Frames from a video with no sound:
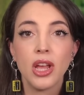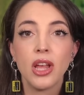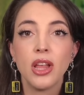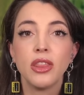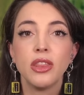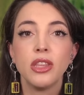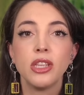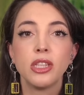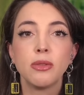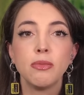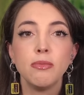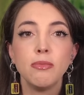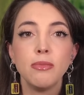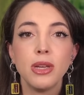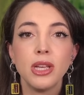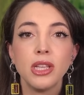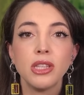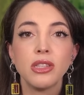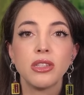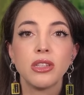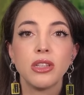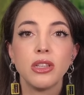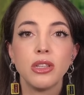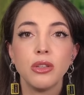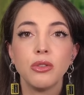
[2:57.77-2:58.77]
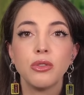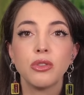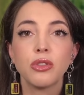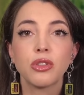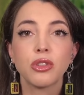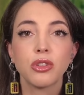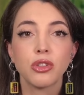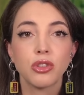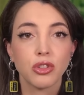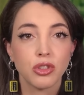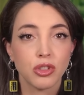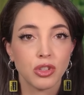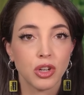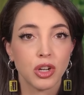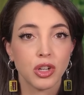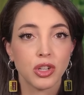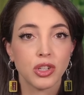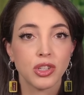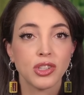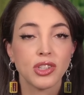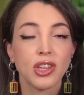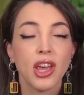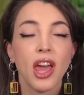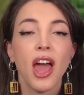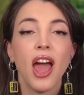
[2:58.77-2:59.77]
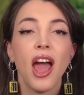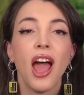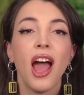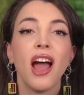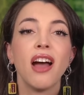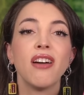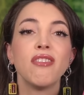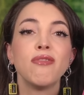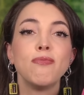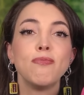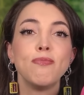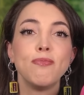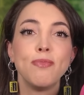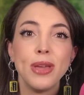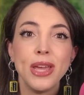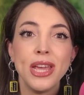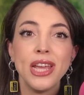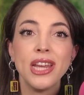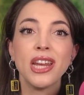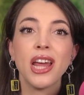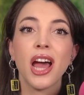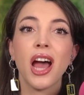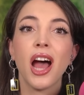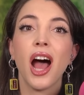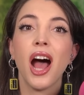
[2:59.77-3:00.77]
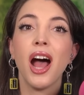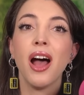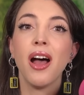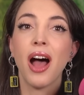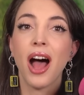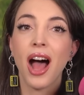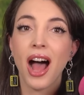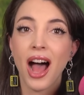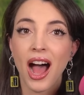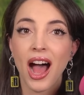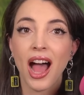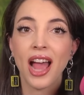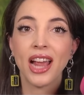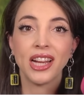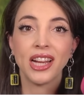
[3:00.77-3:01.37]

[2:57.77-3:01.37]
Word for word: this misused certs have been a high